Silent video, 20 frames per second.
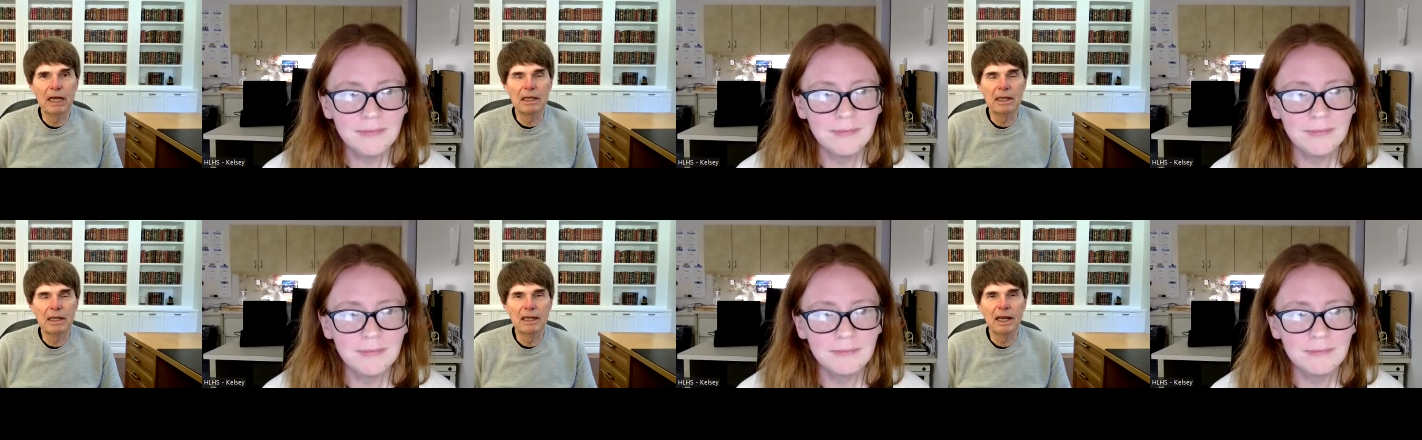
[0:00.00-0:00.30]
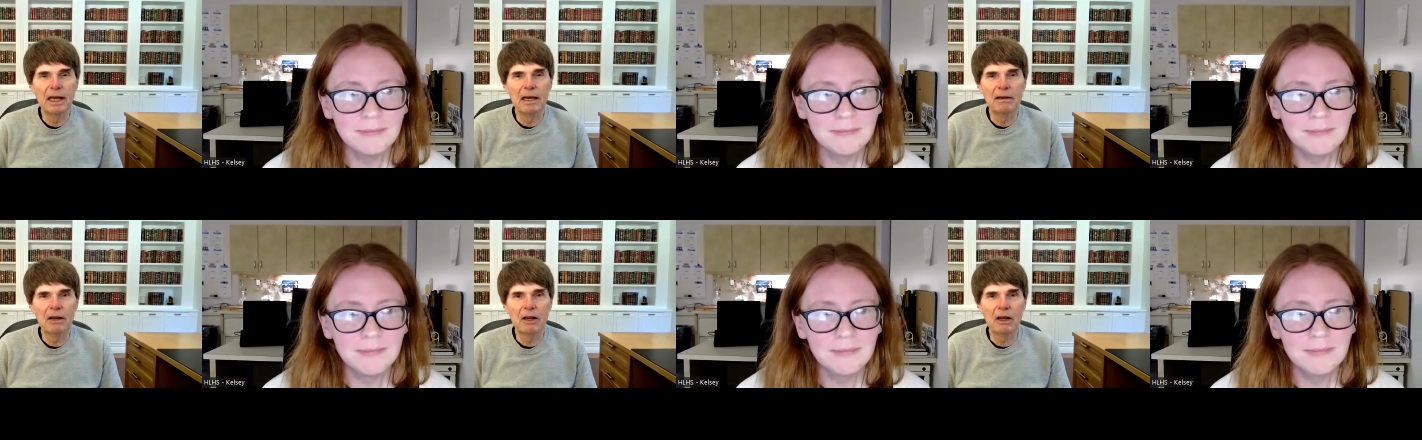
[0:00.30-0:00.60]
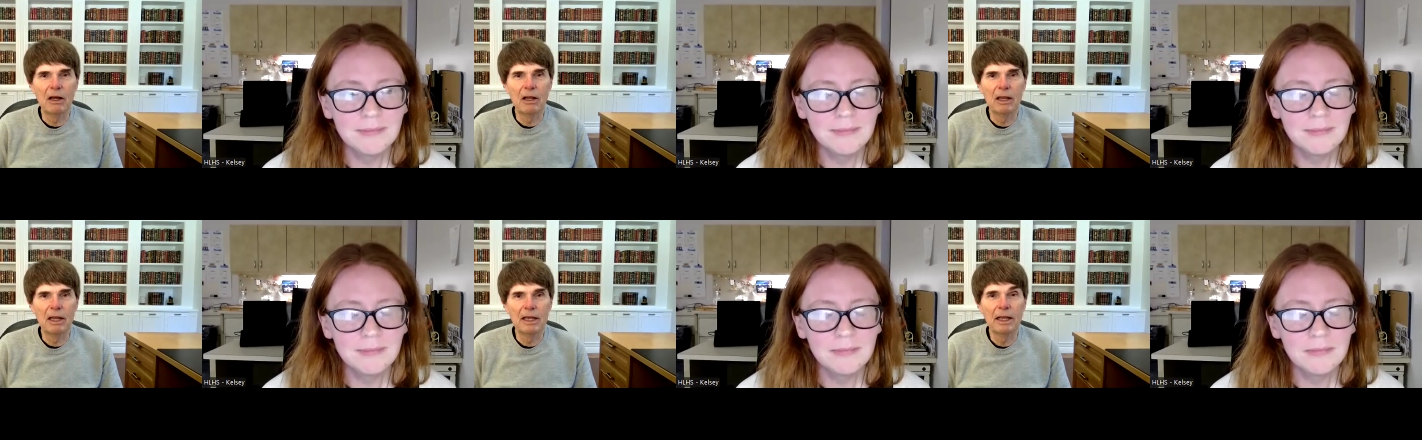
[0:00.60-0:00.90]
Speaker 1: a violent
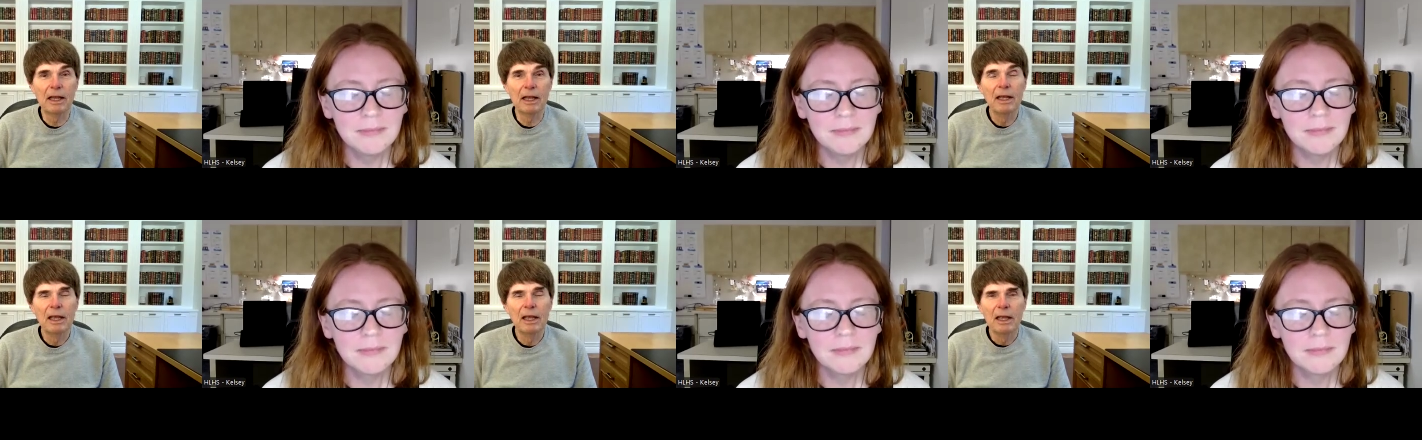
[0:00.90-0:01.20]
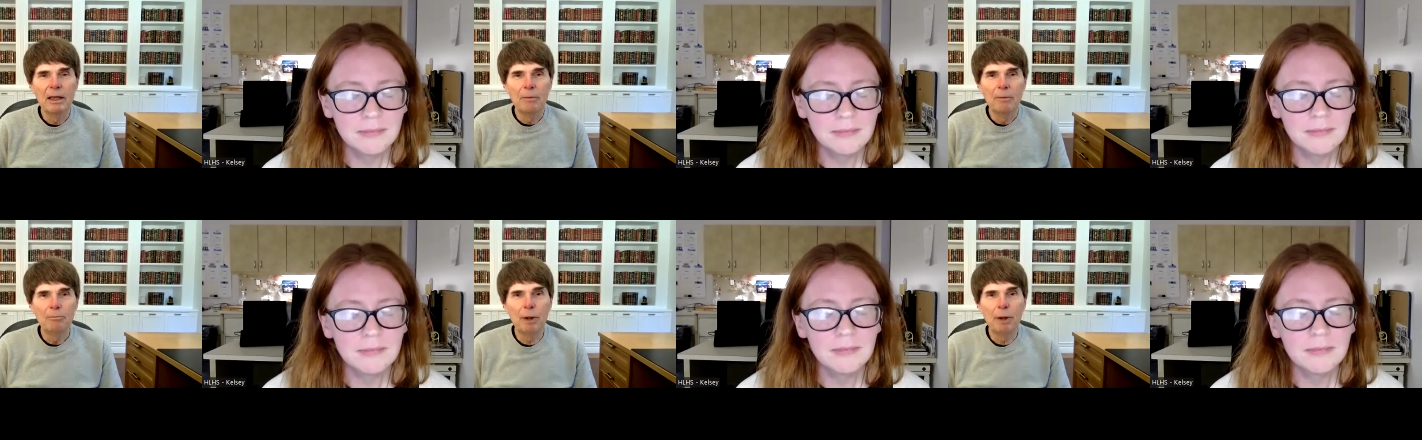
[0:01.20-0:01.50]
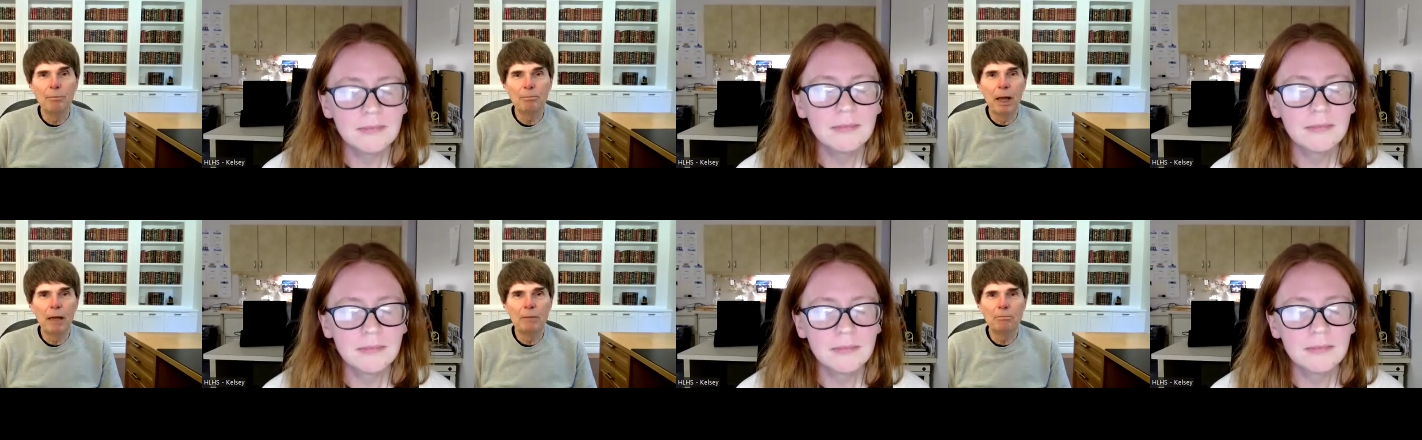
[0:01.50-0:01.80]
alcoholic.
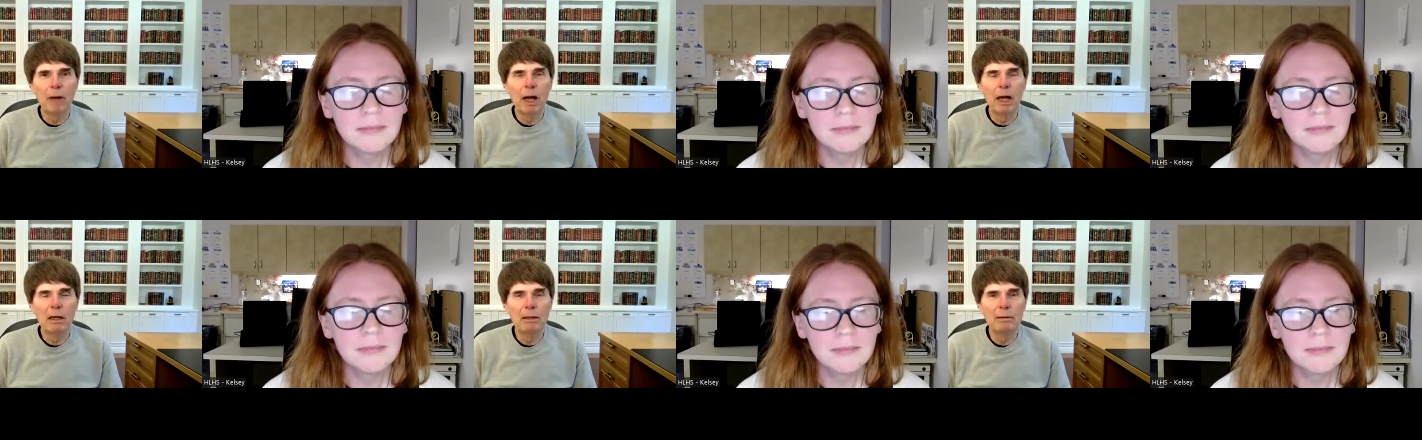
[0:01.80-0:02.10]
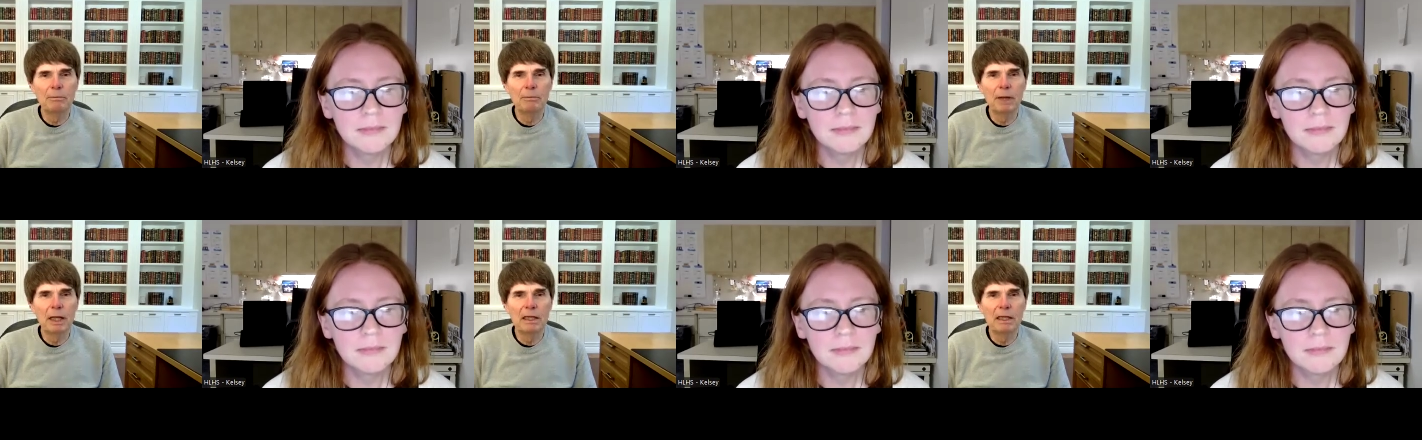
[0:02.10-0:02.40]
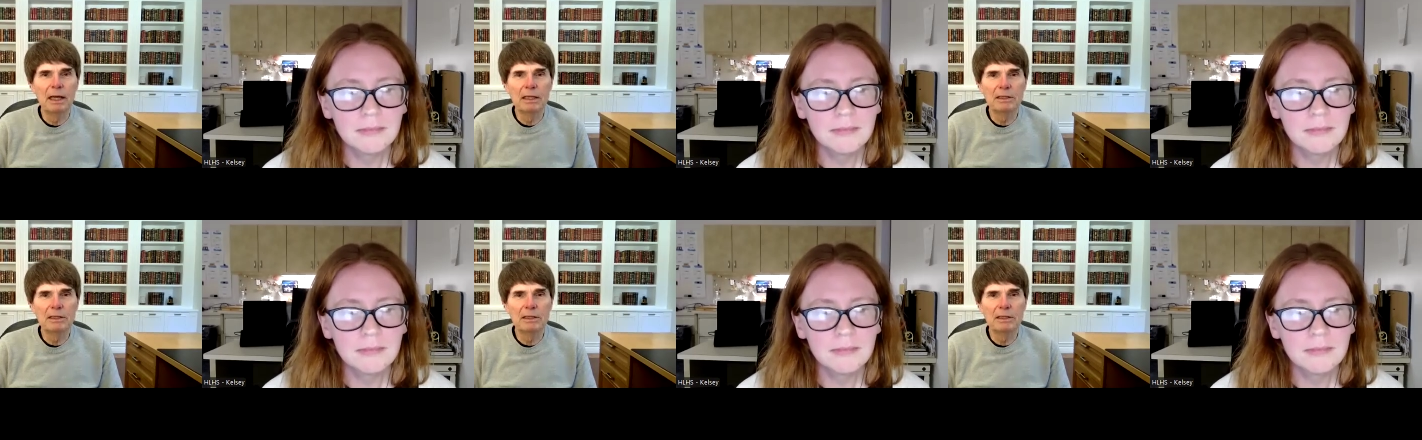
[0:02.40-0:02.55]
But my mom,